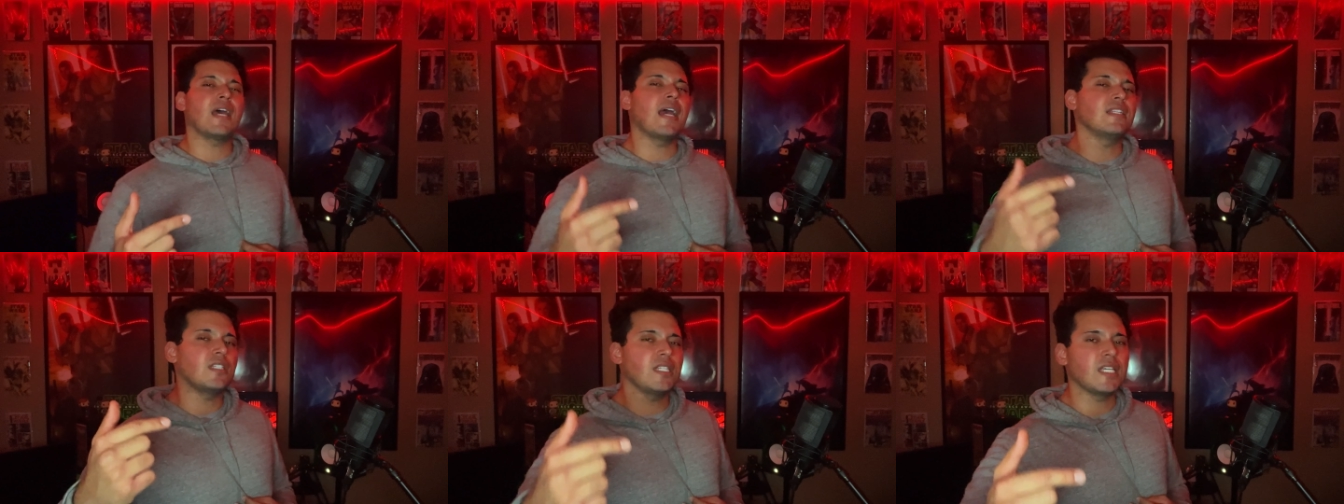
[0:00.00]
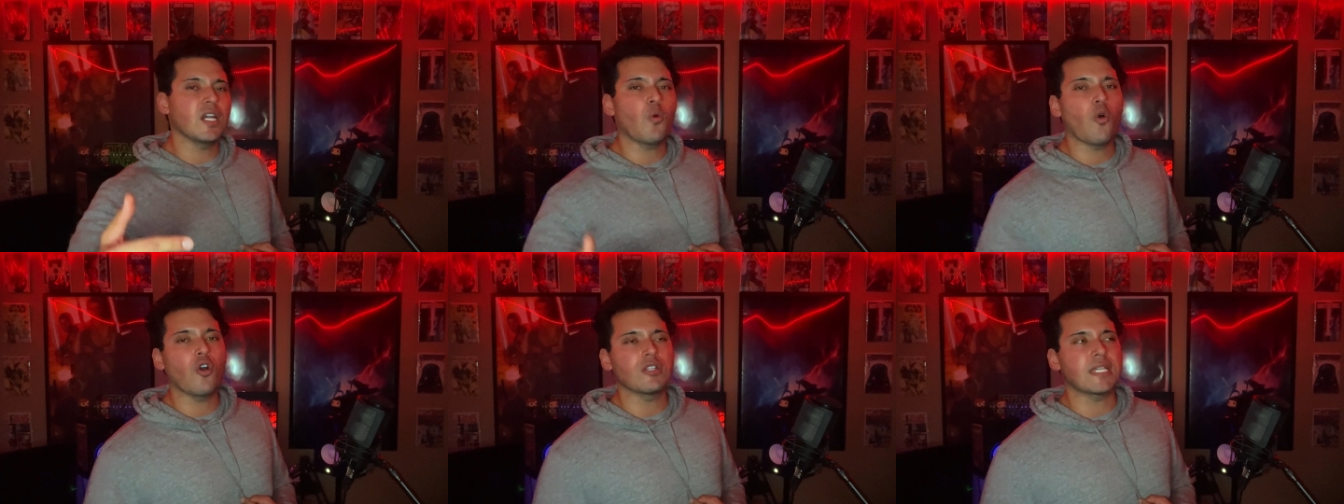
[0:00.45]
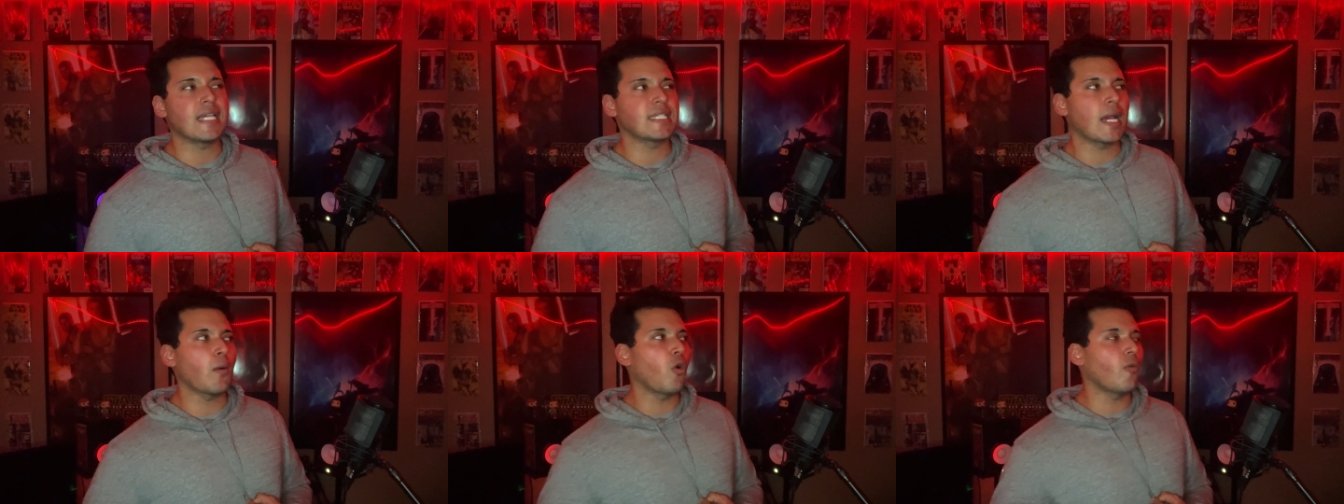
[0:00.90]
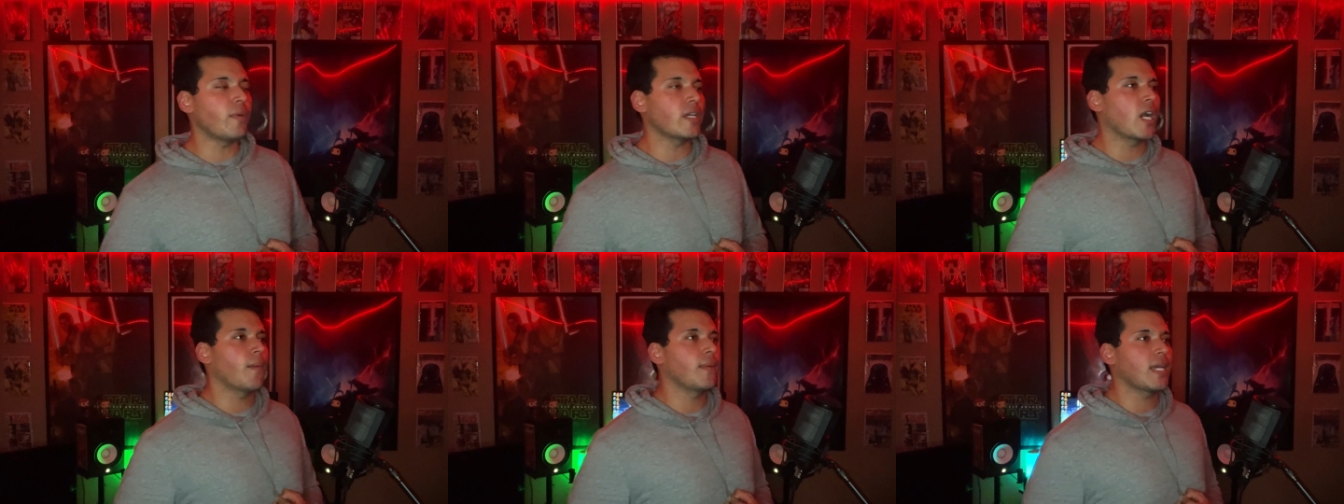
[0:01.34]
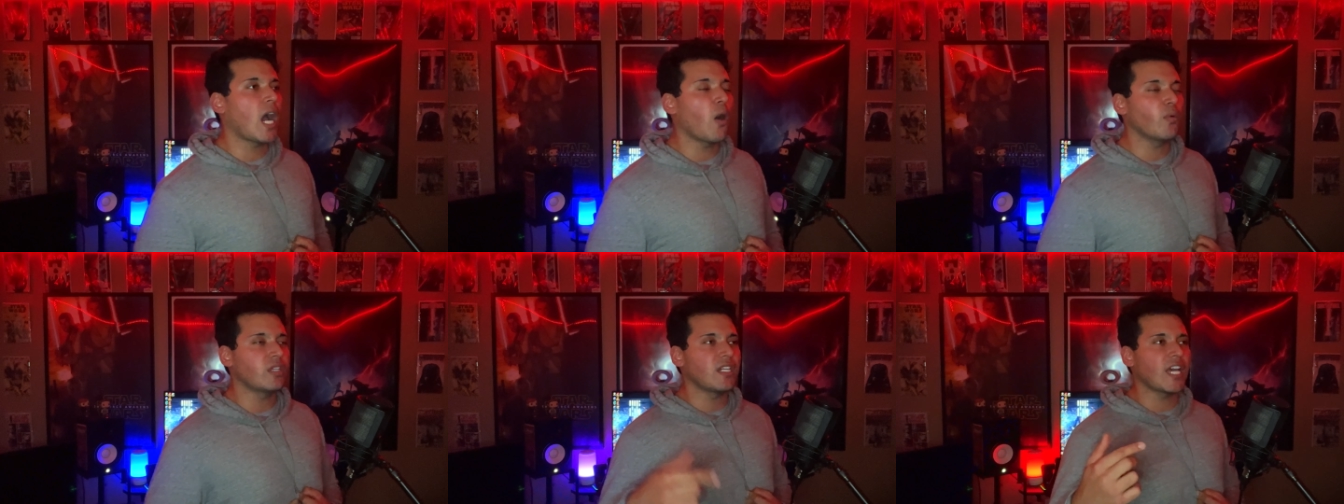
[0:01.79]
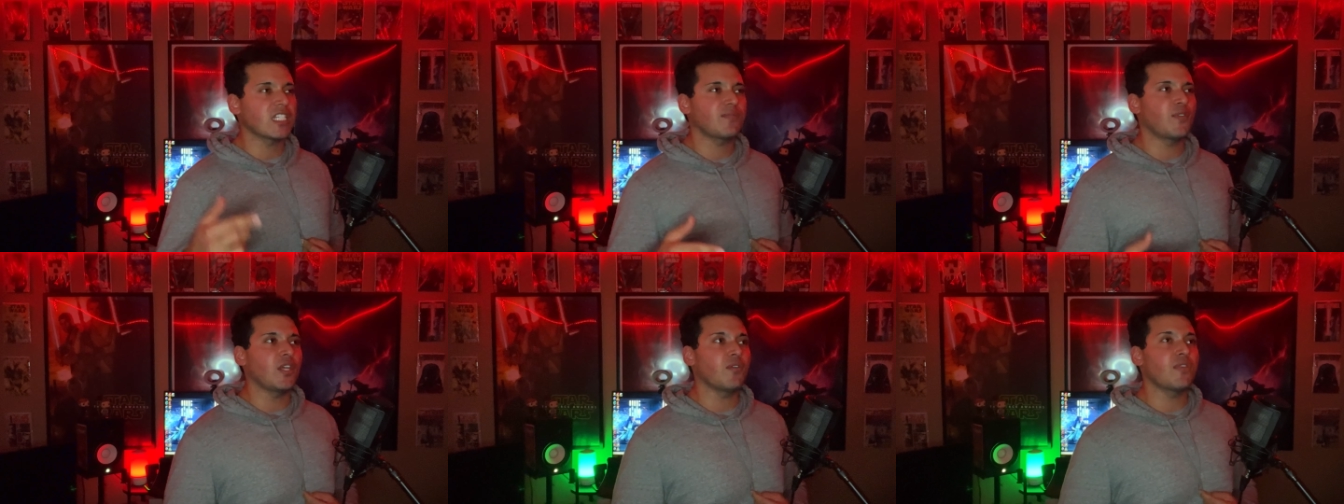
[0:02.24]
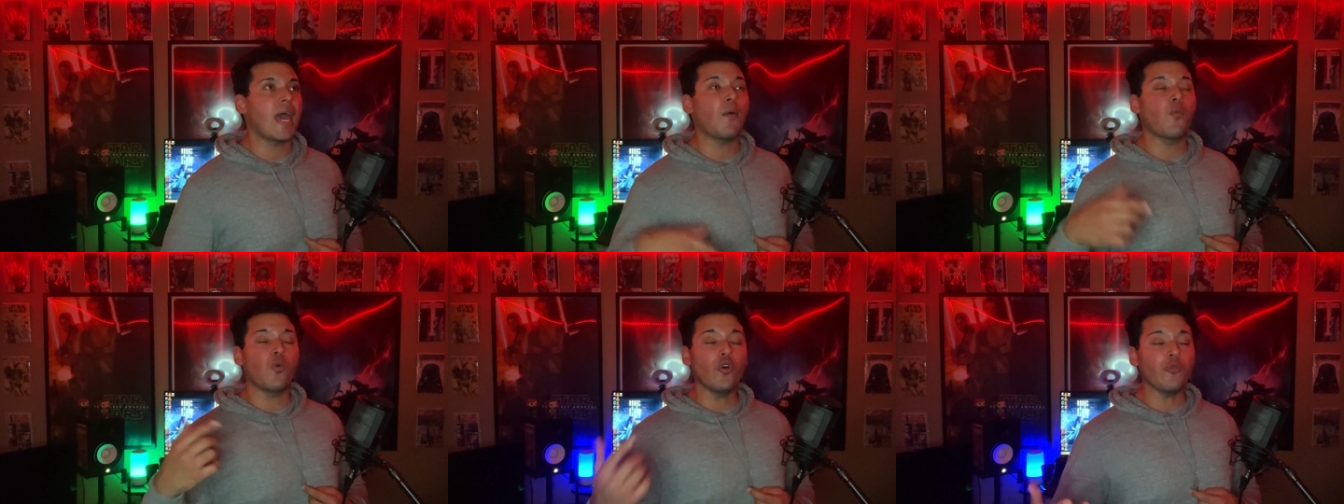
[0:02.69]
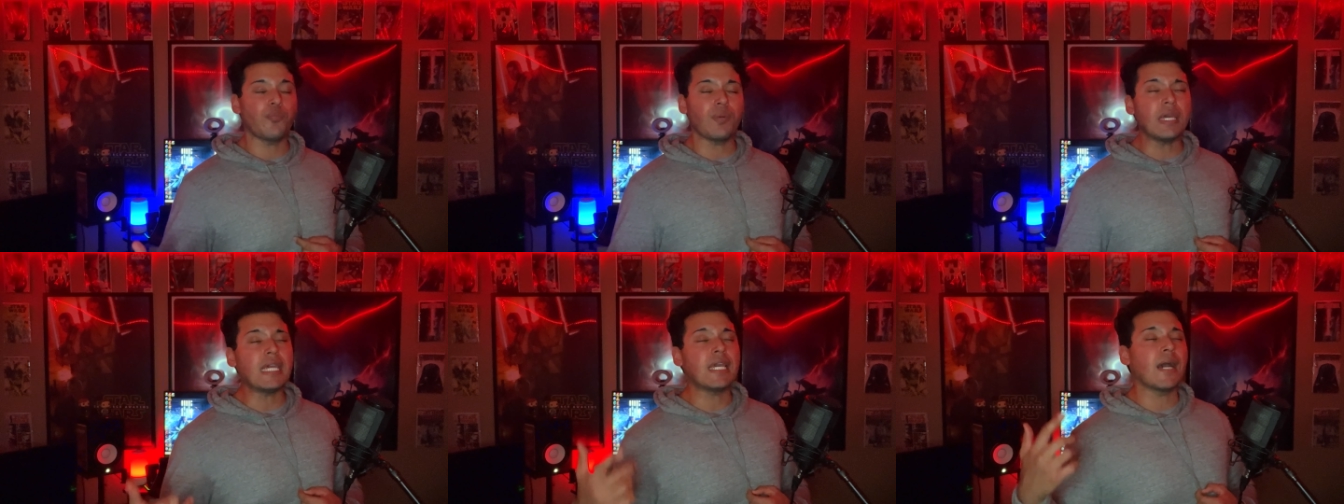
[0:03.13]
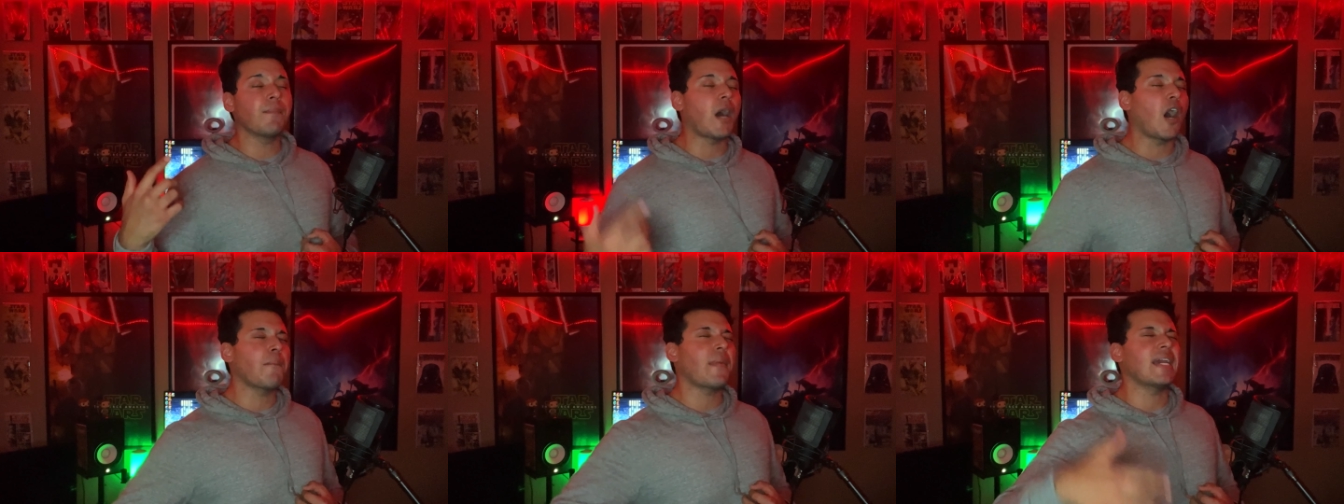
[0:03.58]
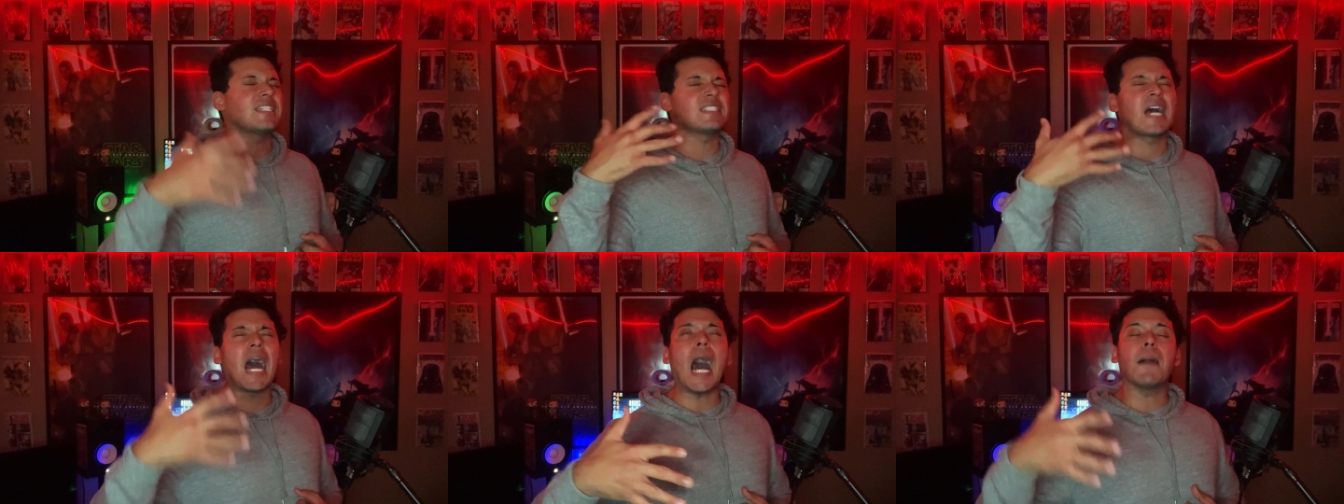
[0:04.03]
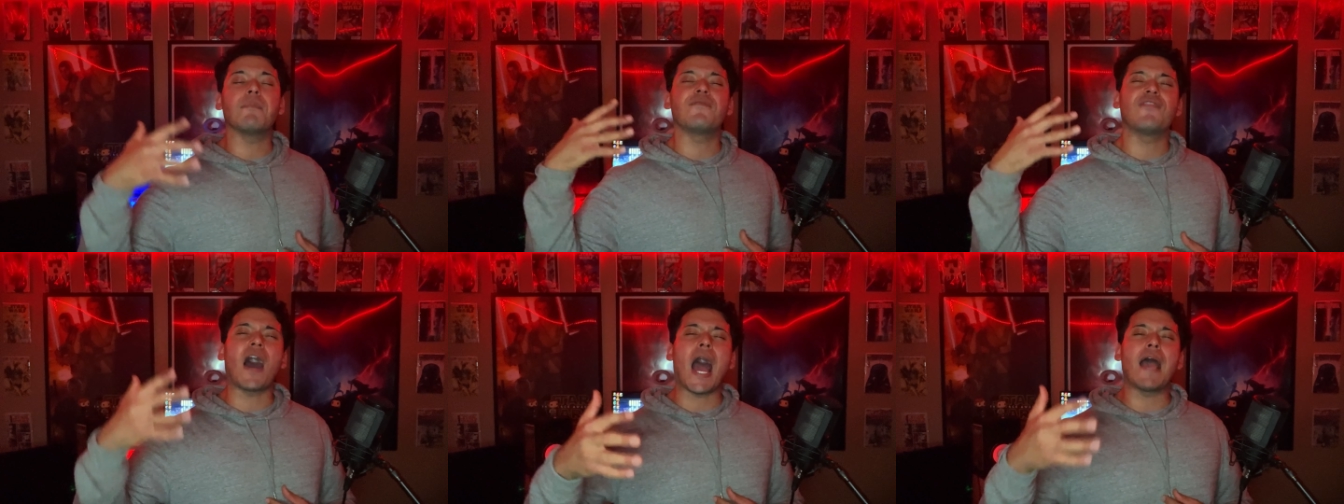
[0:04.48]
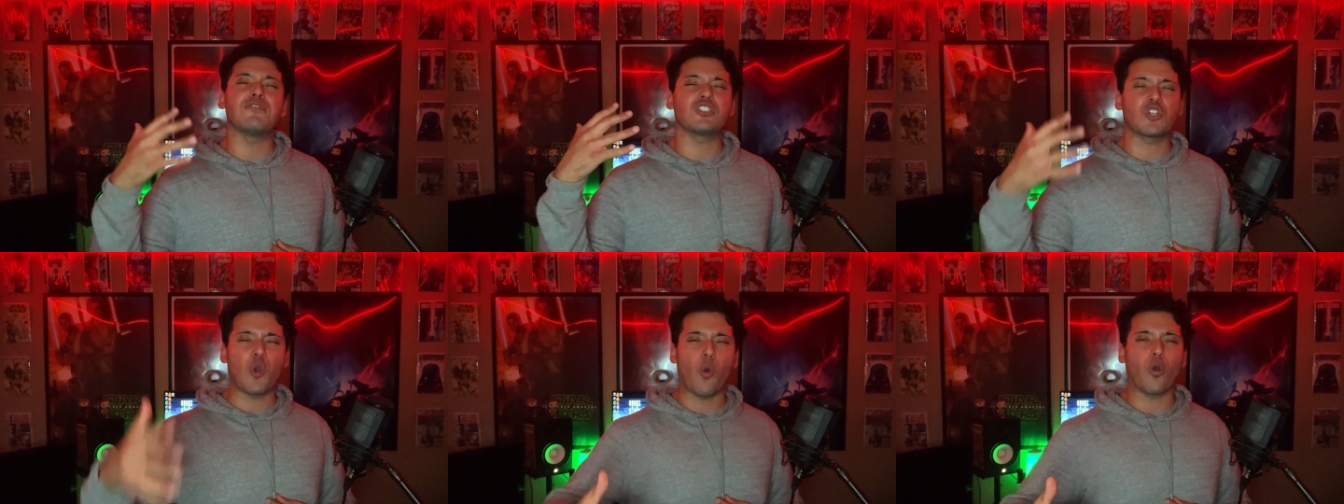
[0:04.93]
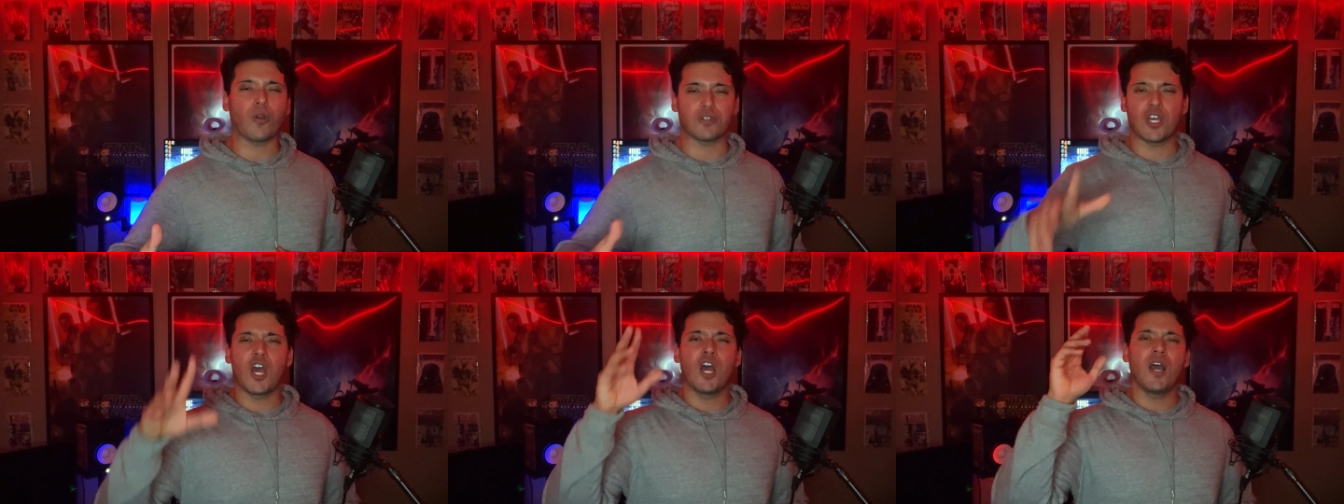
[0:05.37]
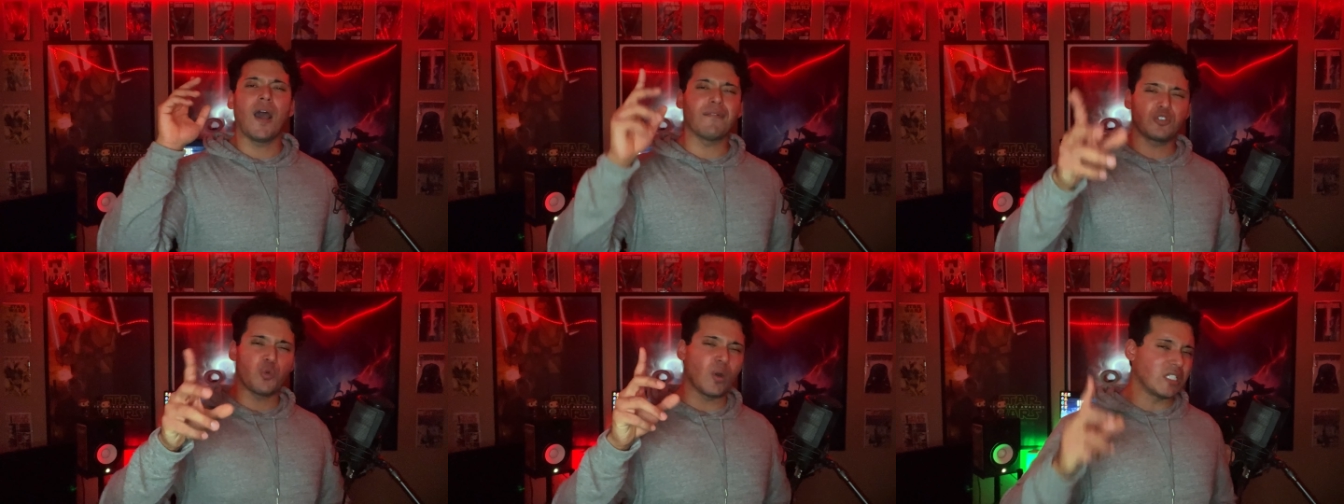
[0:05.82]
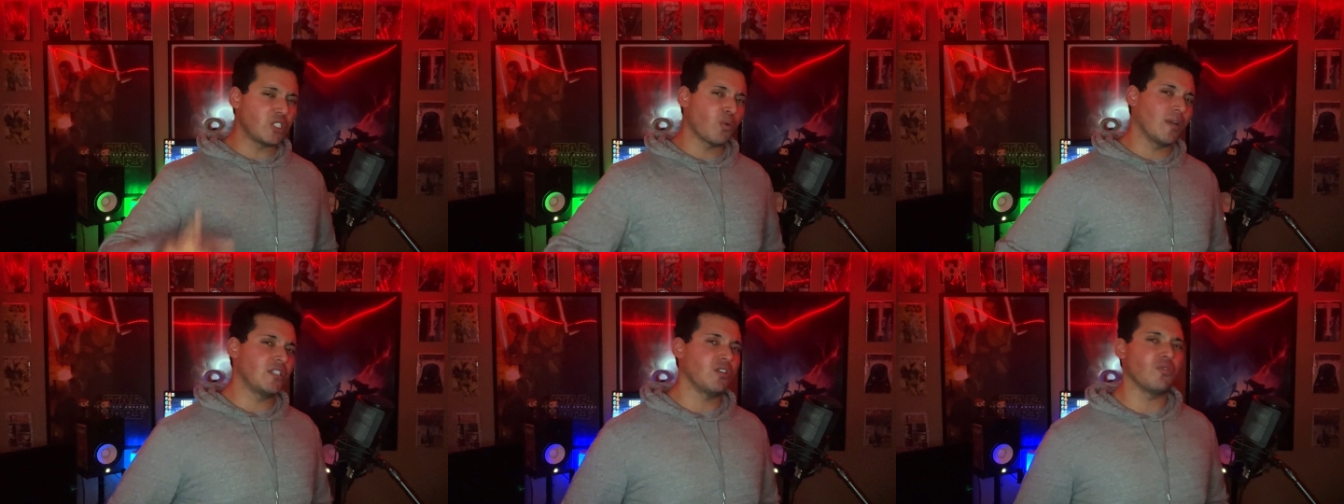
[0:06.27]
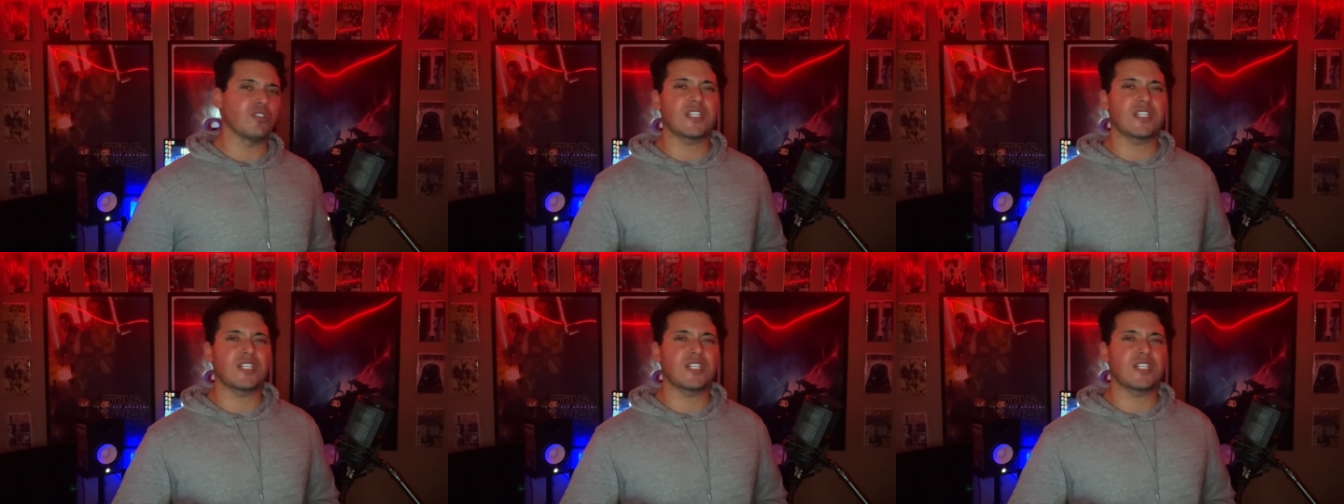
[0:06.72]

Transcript: the NTD Awards as I will be coming out with the next video that will be about my top five scores of 2022.